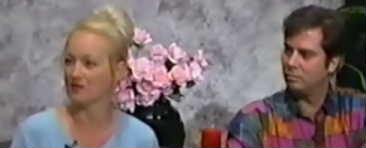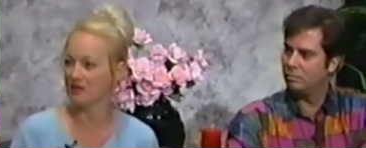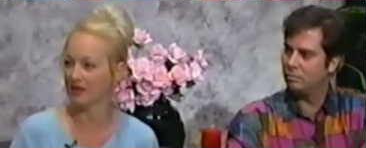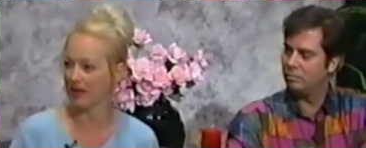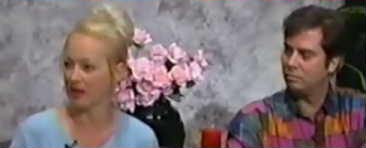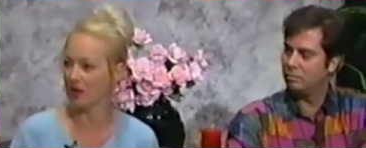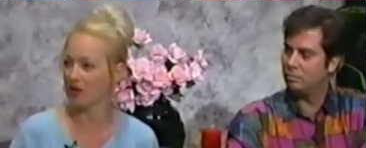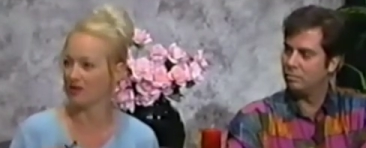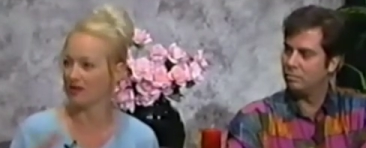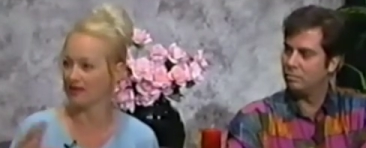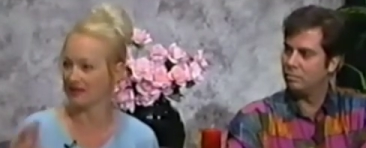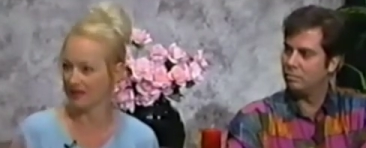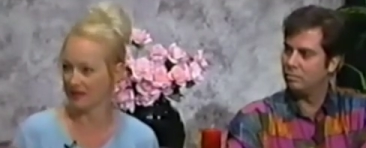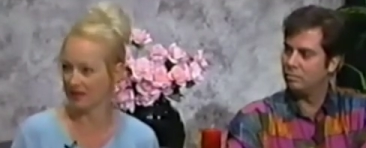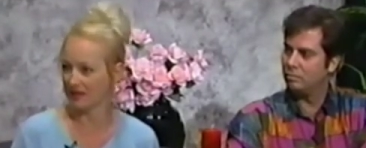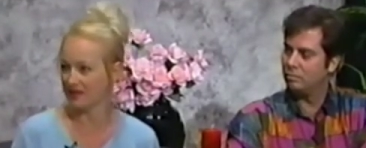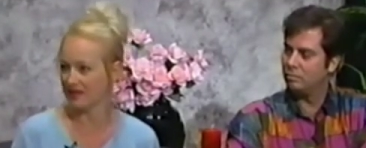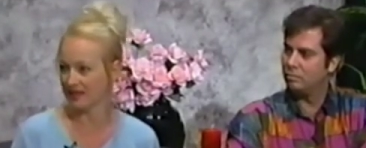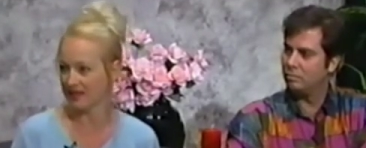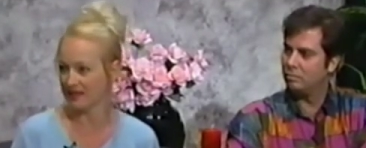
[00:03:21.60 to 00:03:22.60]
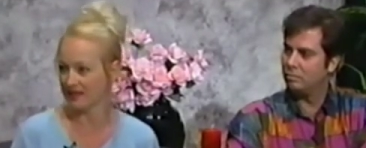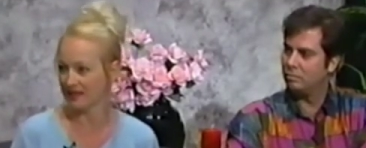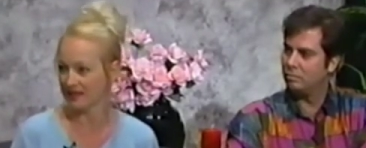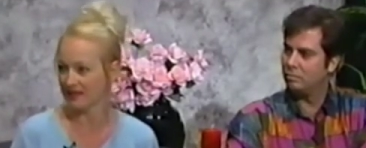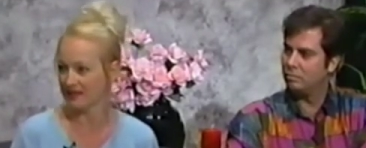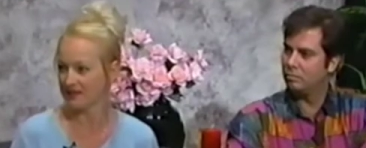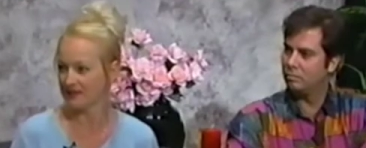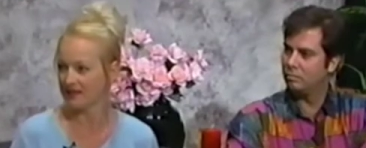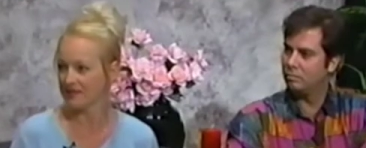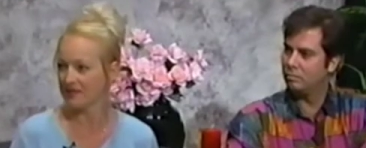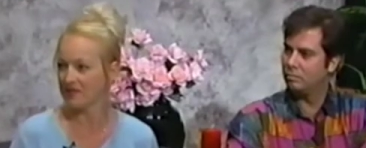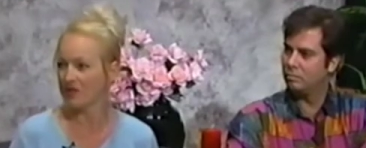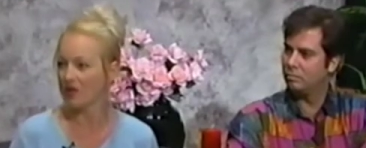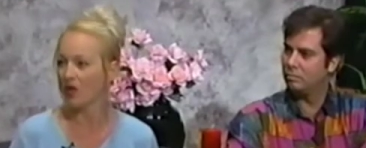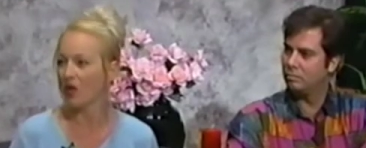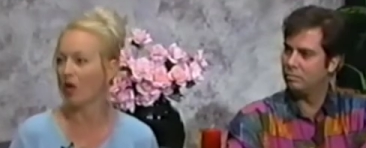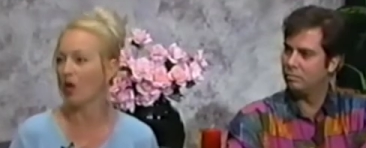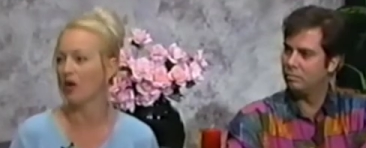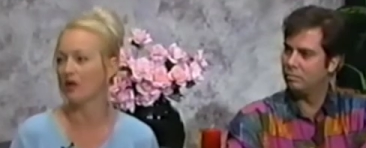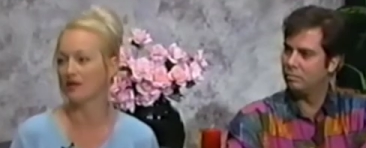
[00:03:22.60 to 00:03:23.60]
Speaker 1: when they go to singles dances,
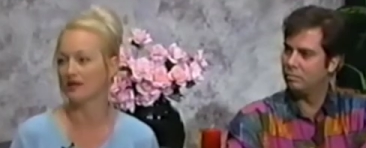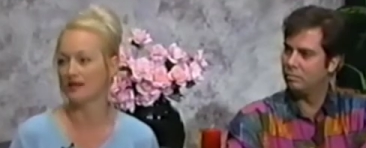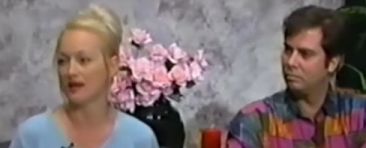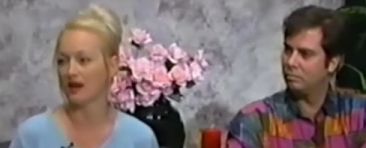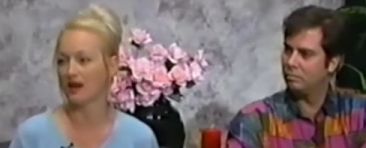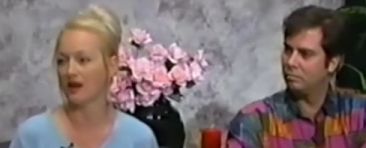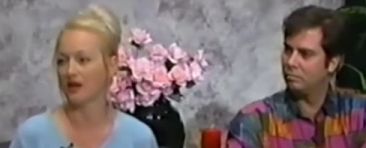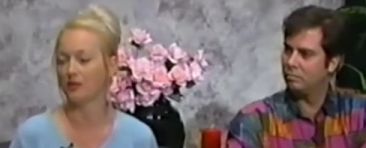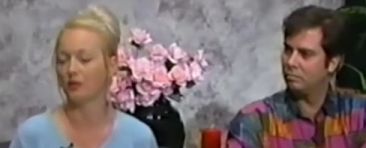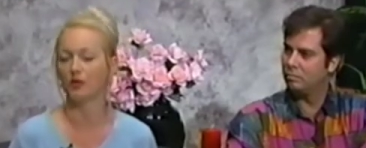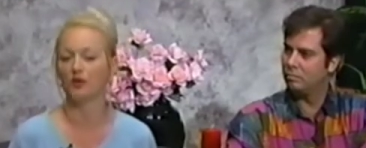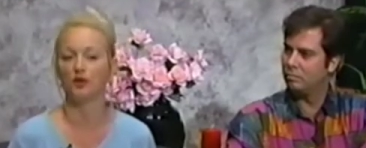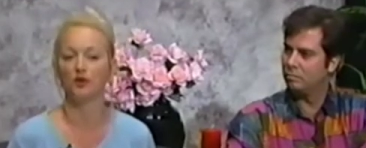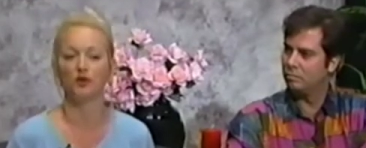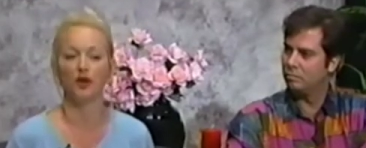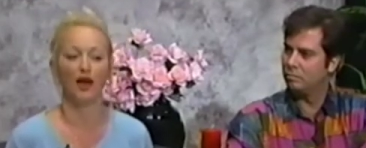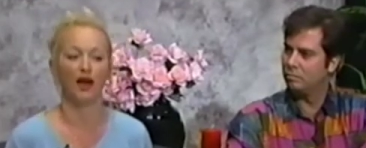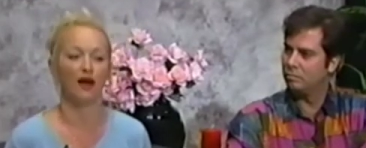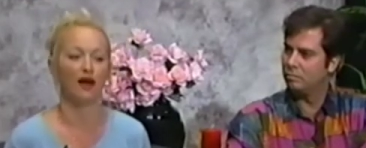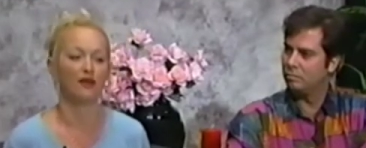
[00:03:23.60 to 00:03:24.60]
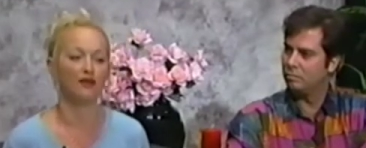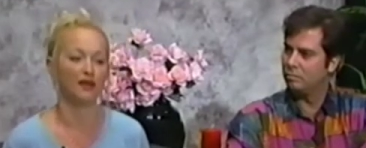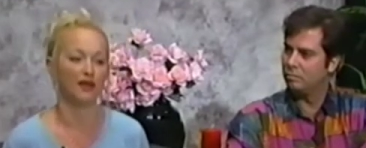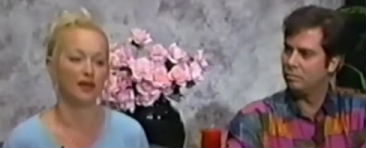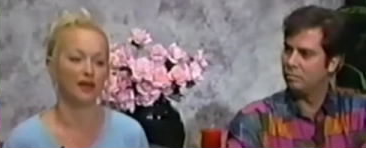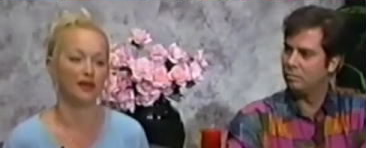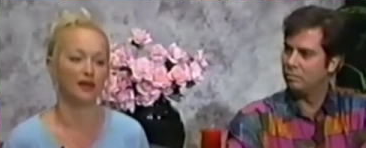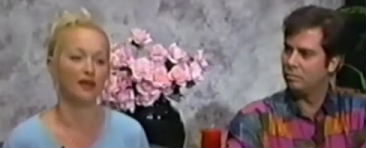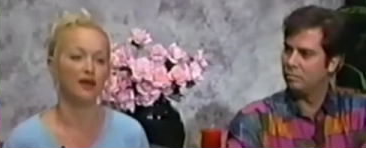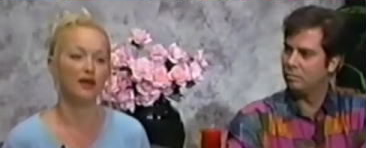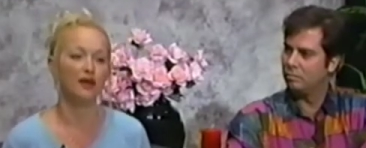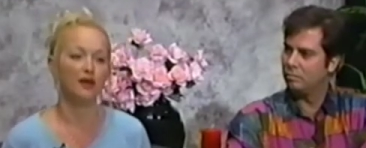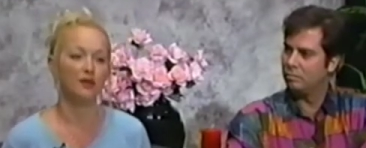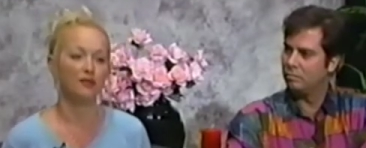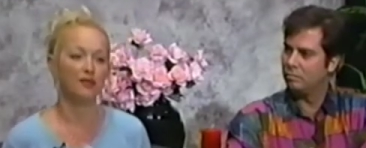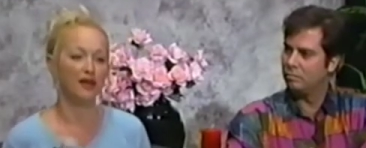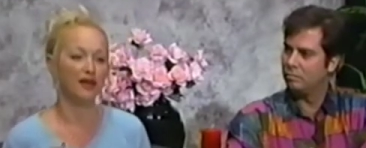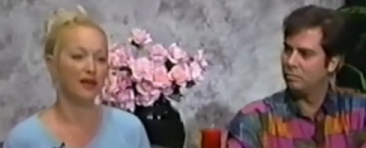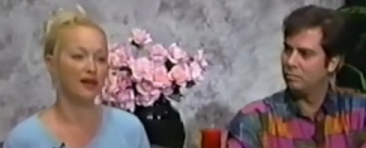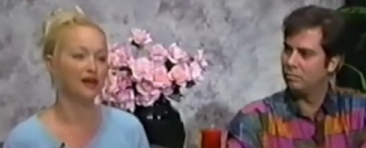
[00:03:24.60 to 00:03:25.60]
all the time, when you have a
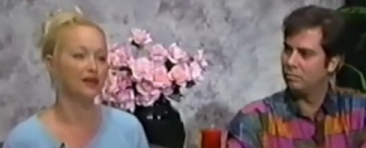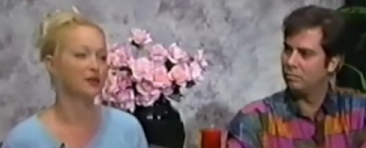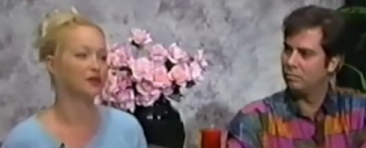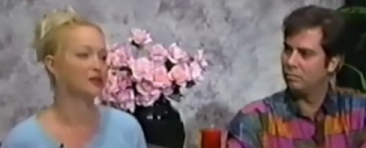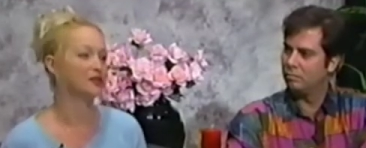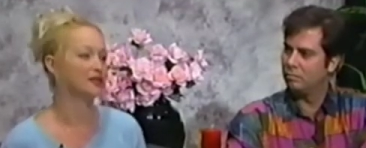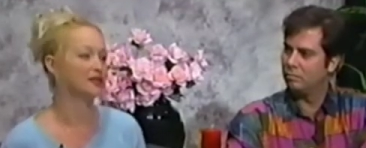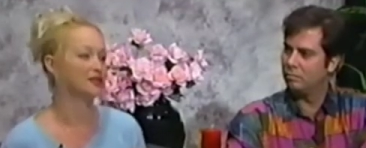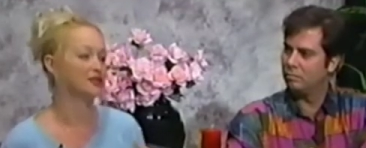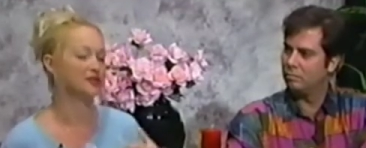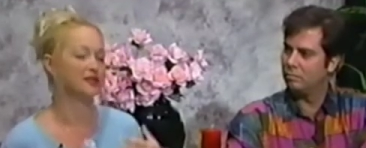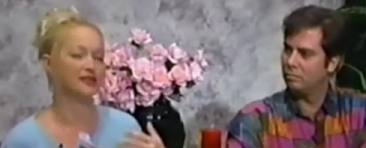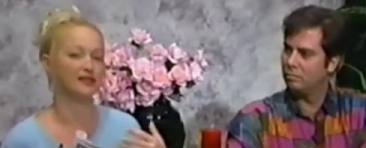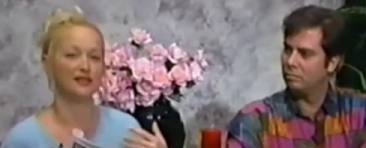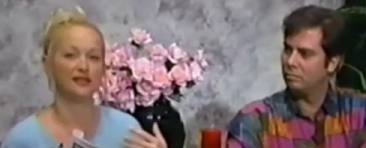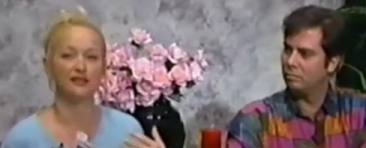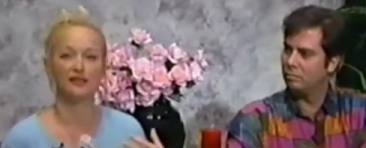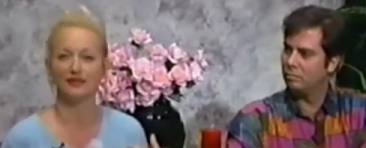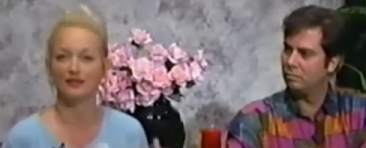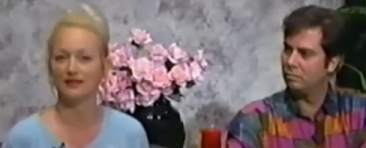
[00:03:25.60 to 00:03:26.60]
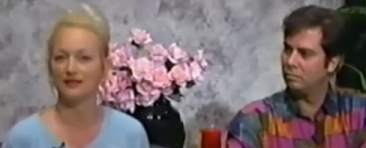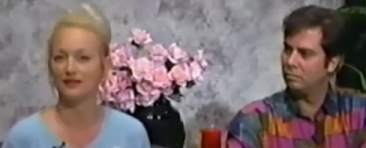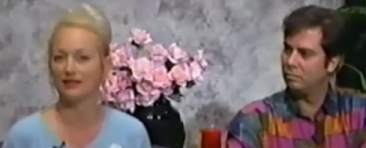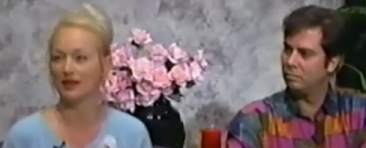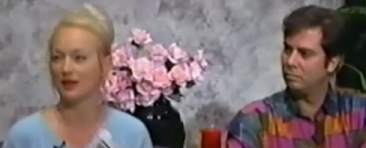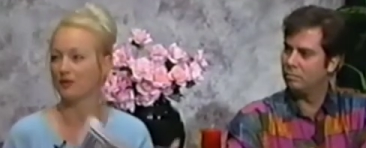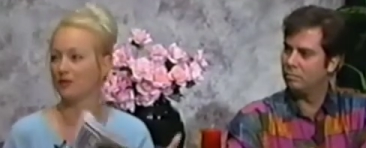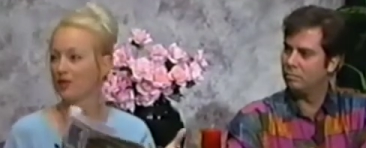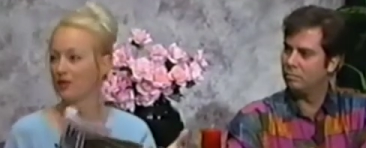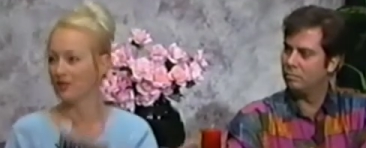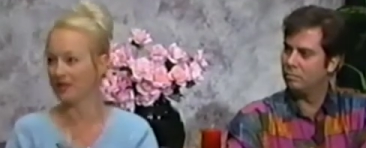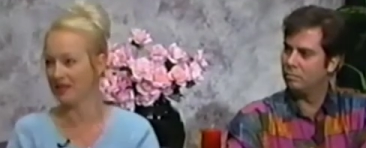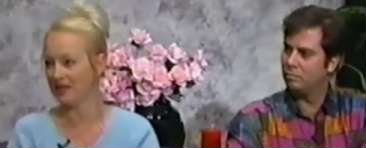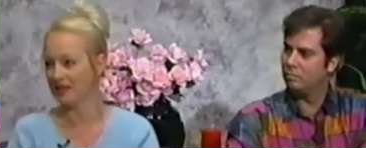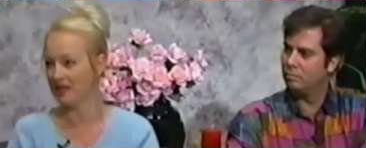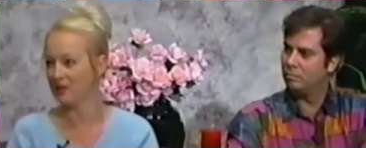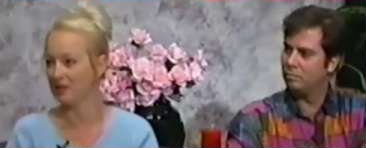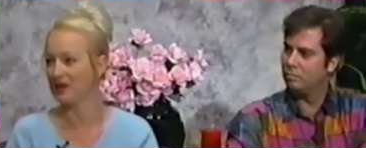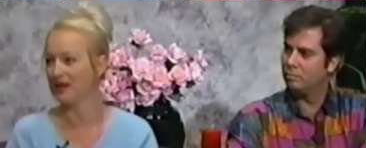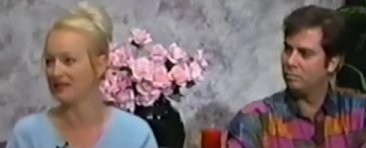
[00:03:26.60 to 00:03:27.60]
man who's interested in, say, a woman that
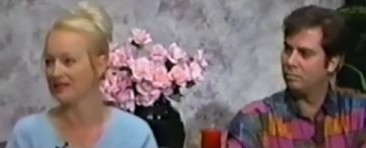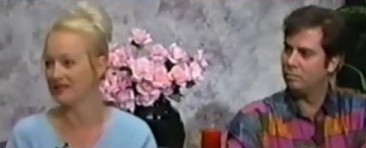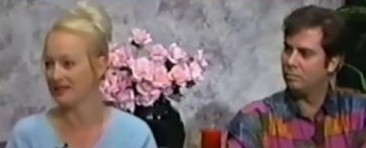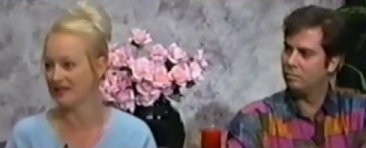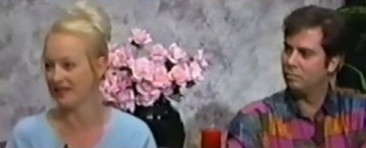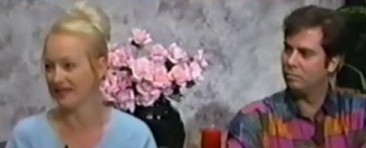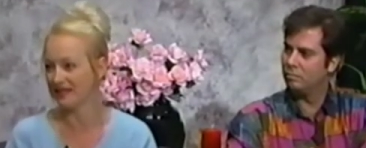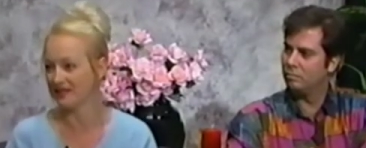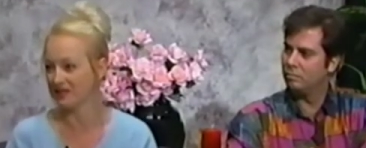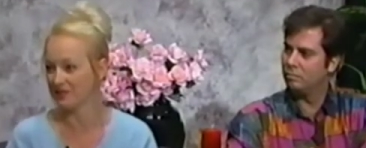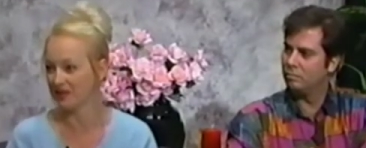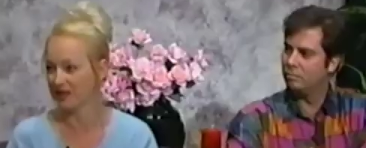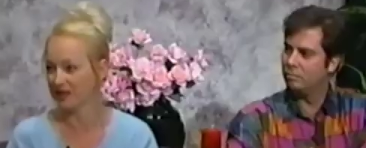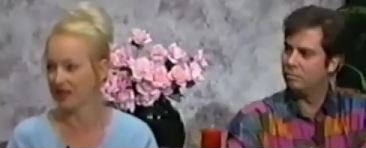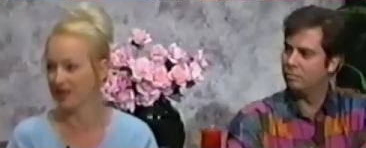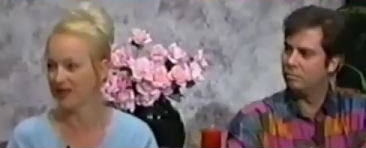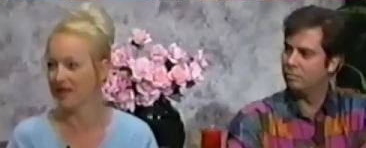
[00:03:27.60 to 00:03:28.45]
he wants to dance with,